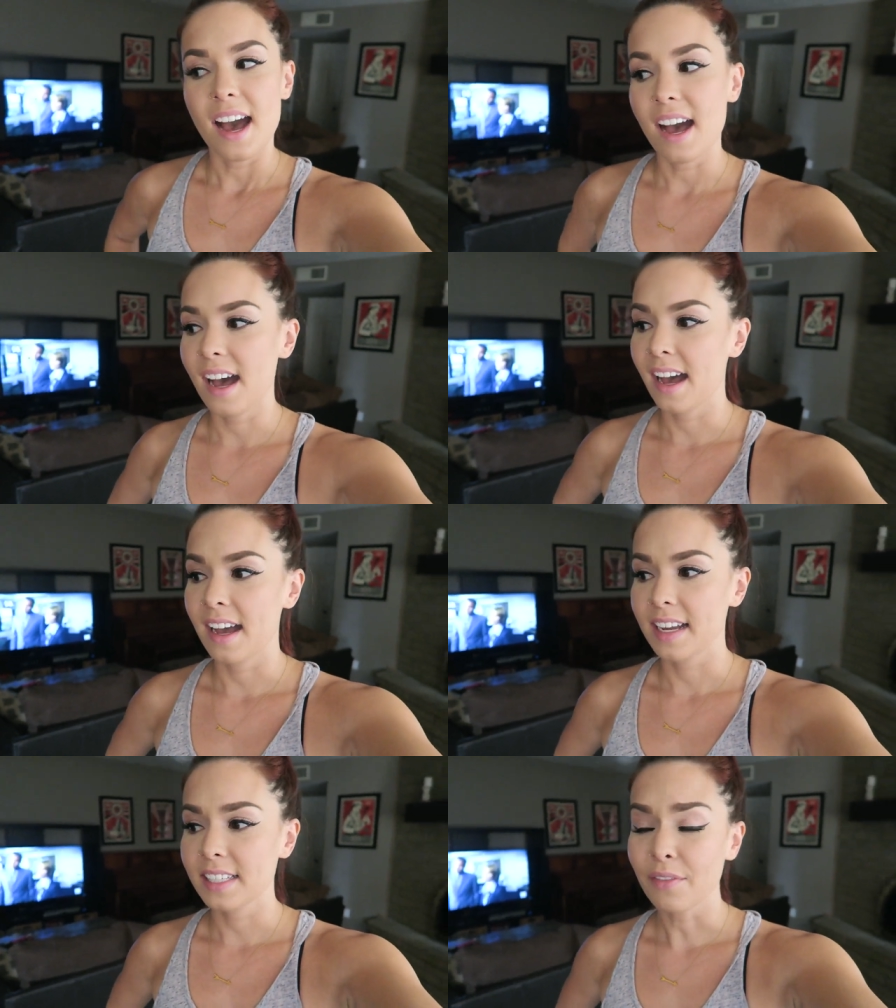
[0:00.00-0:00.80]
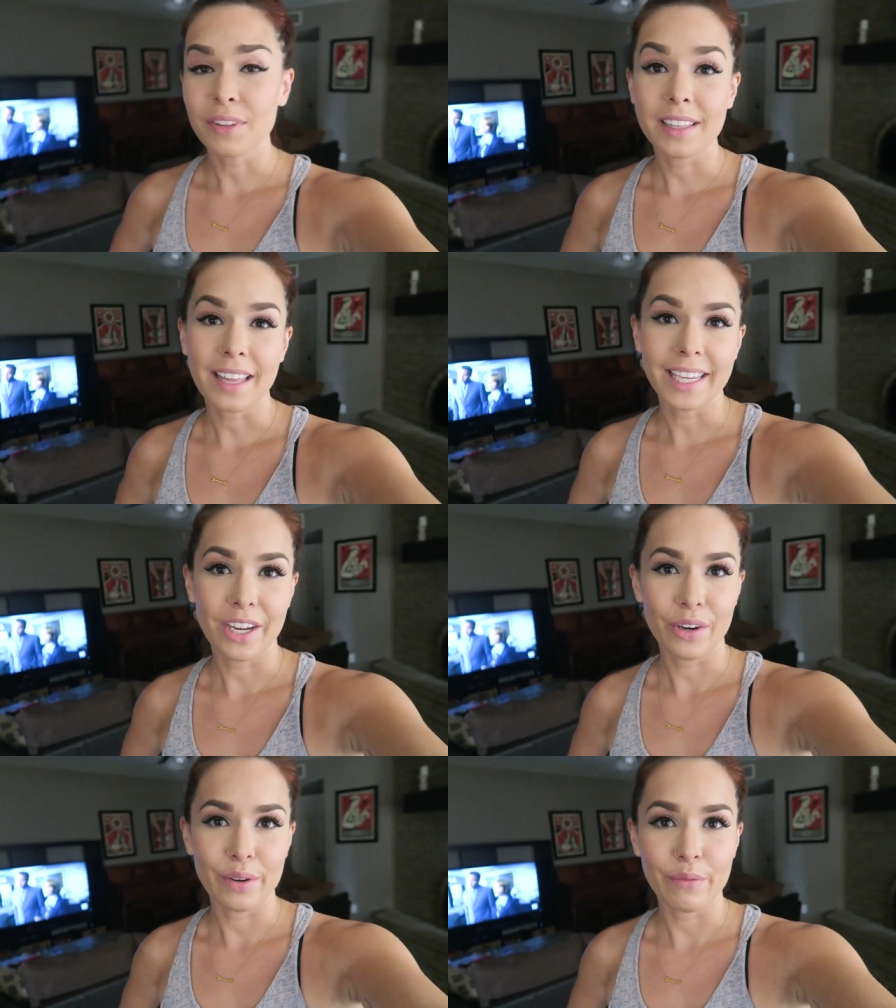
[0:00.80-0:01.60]
Uh, I definitely like
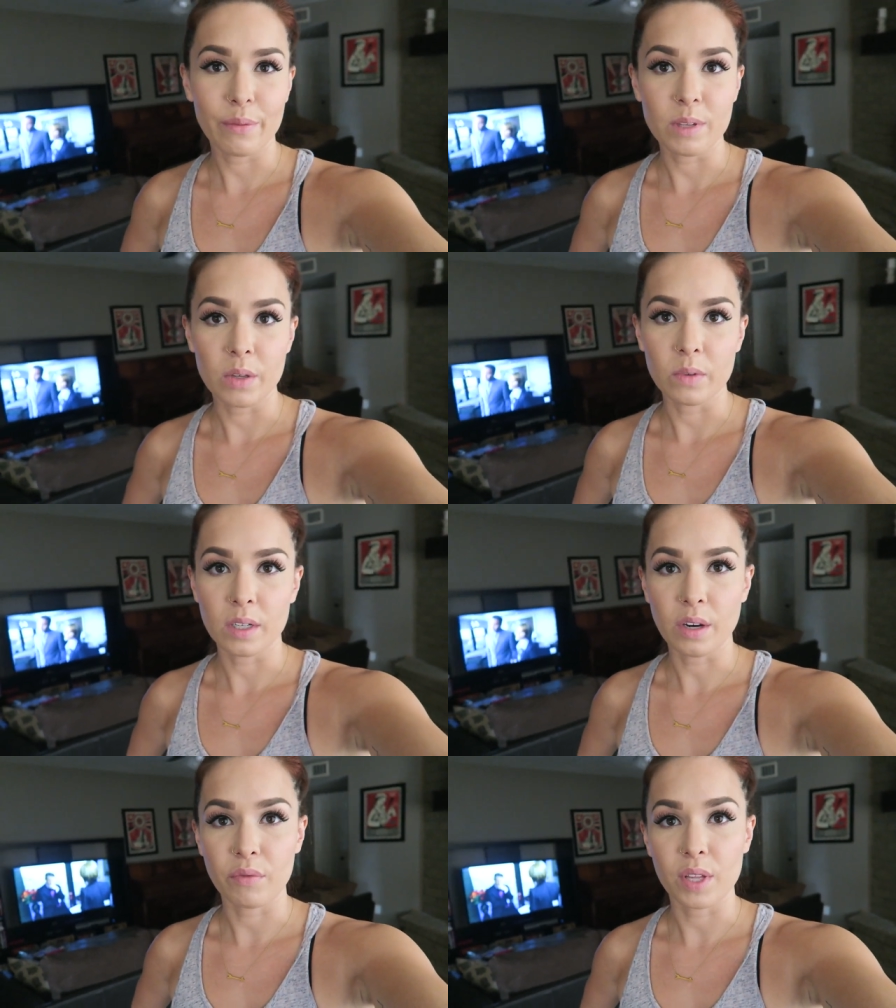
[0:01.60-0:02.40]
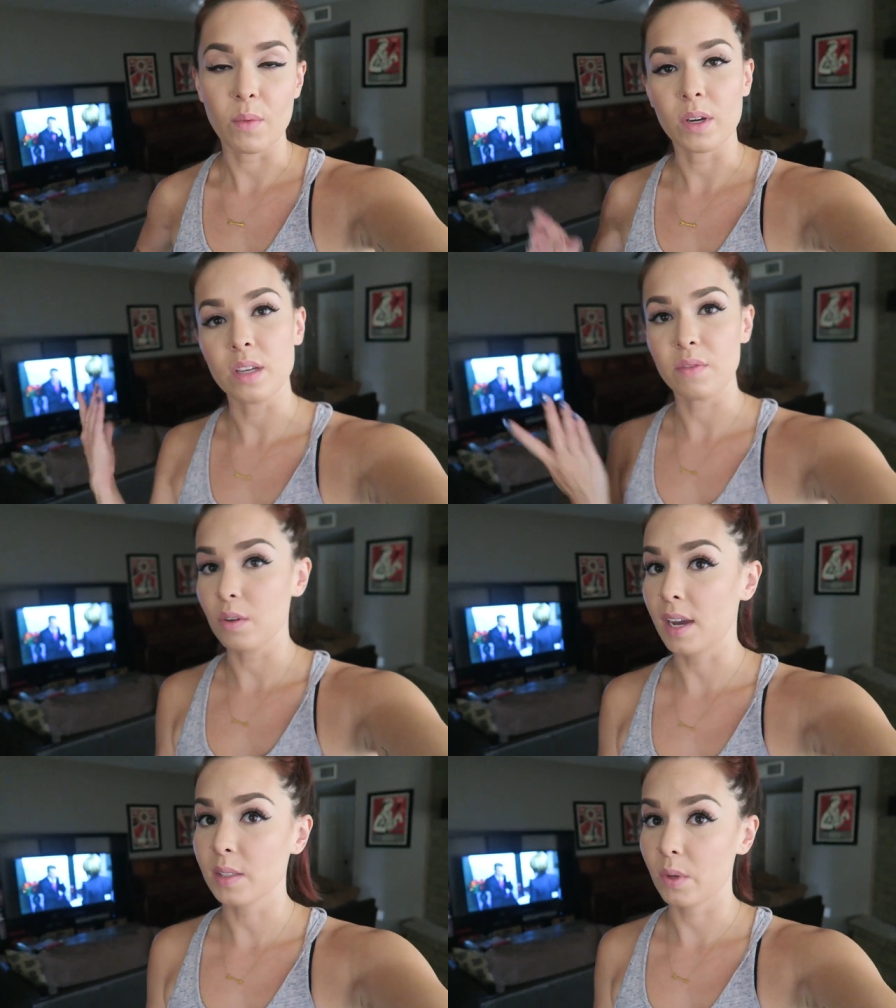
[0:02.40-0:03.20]
hearing from you and I definitely want to give
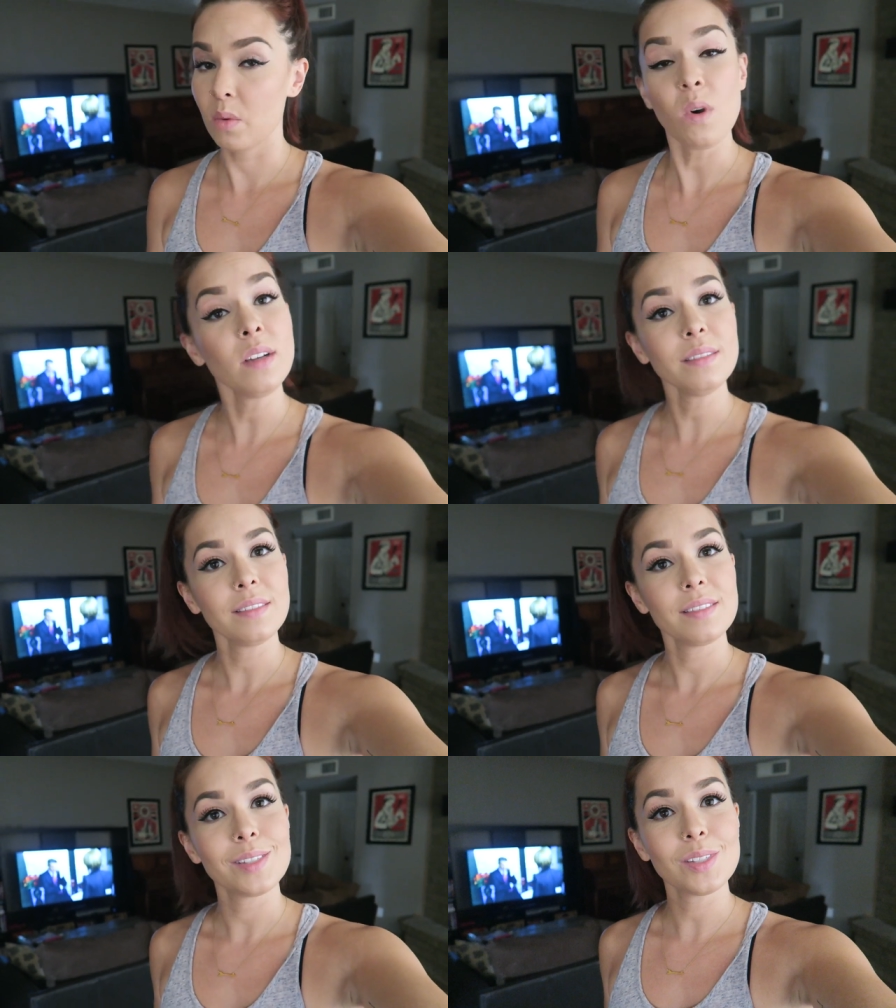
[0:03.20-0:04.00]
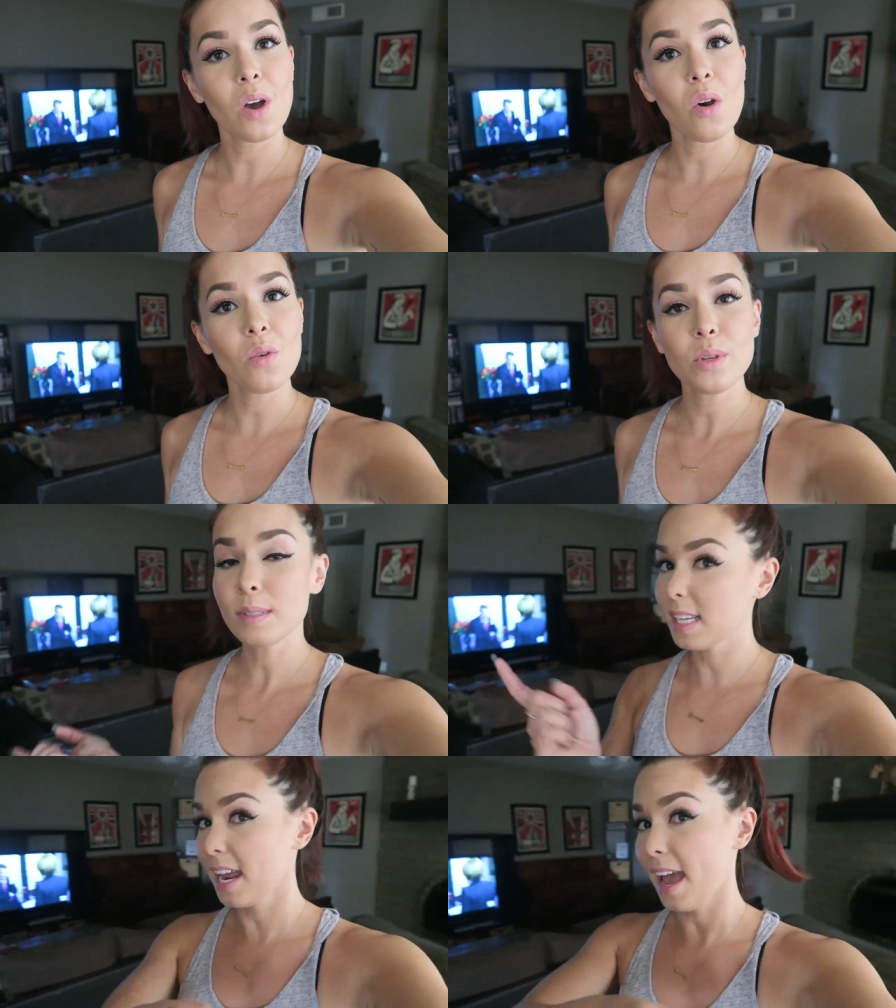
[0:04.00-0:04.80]
you guys what you want. So
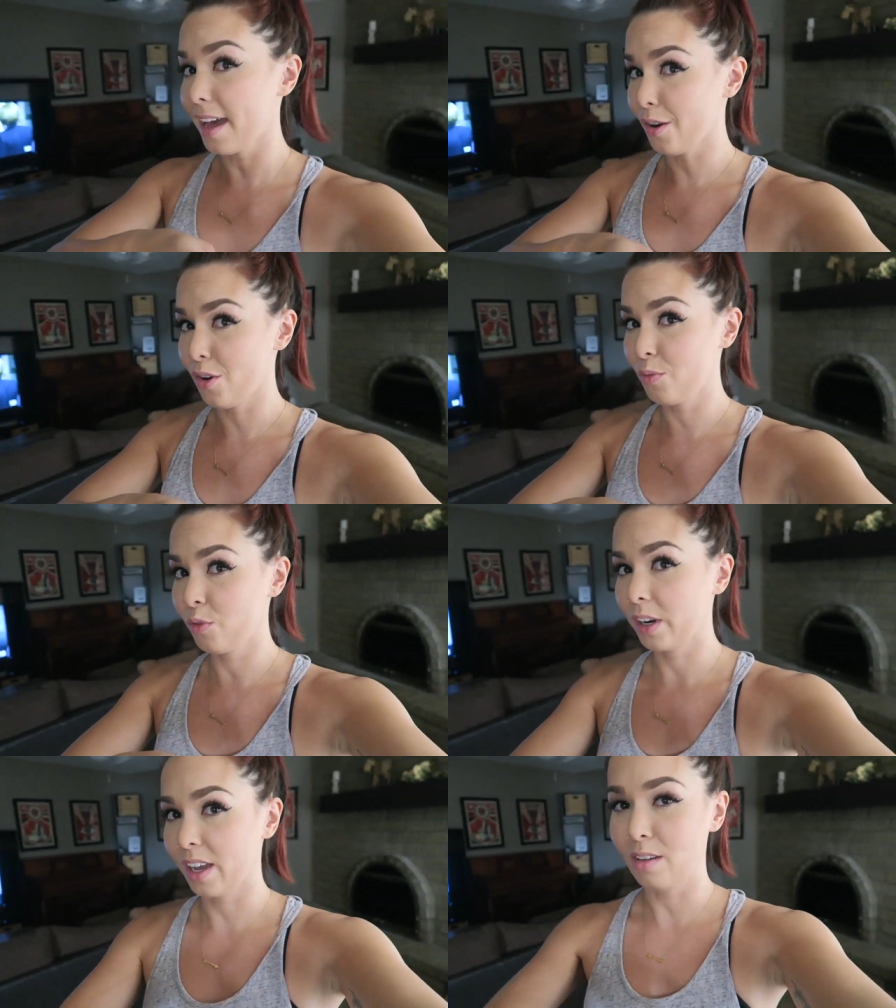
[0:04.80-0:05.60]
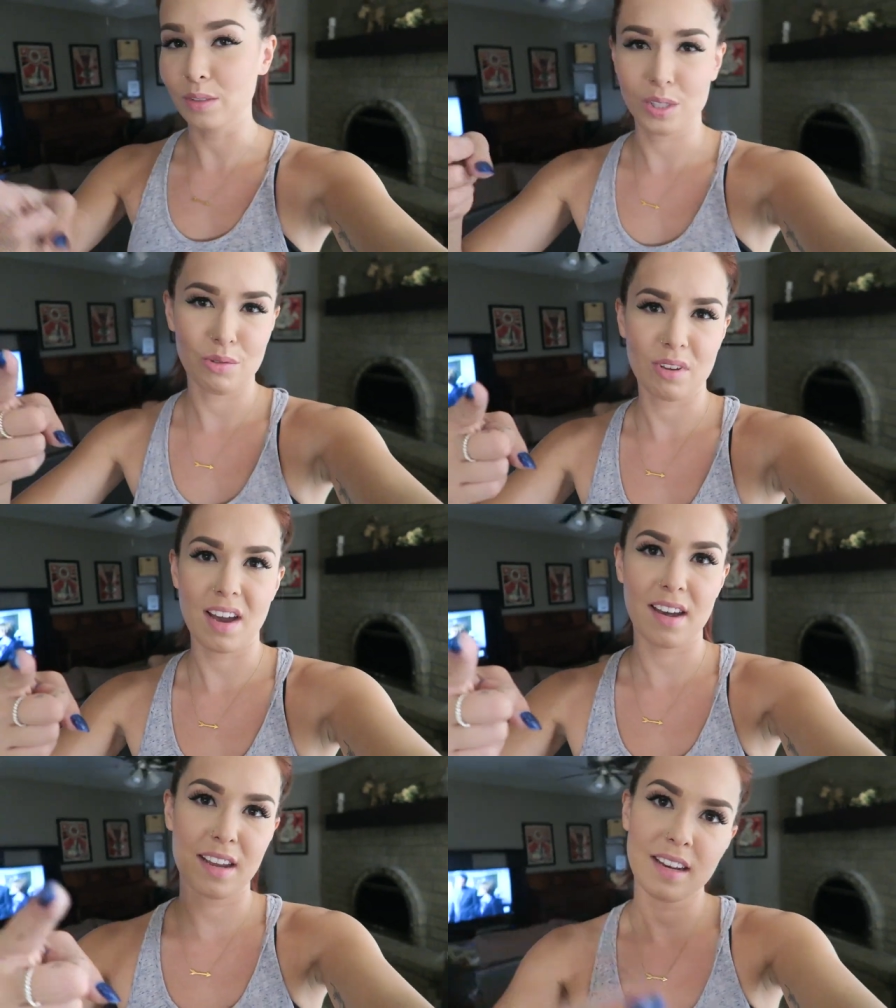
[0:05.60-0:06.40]
you said at-home workouts, you
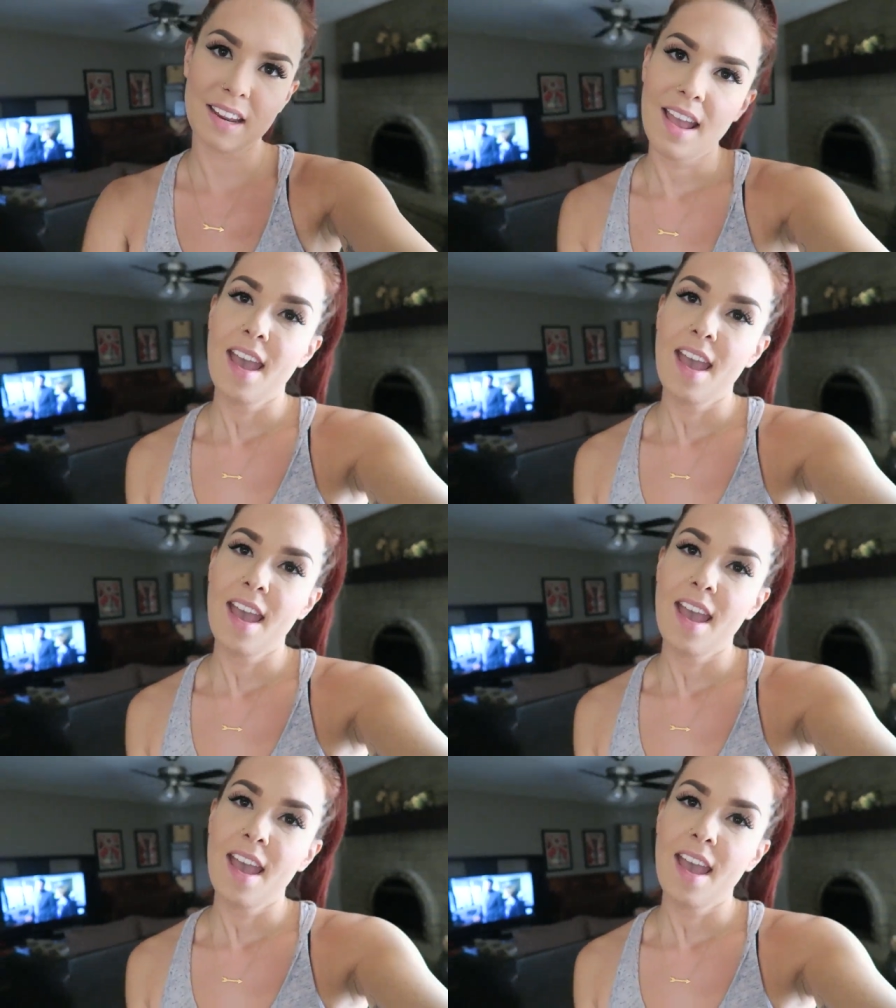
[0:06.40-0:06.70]
got it.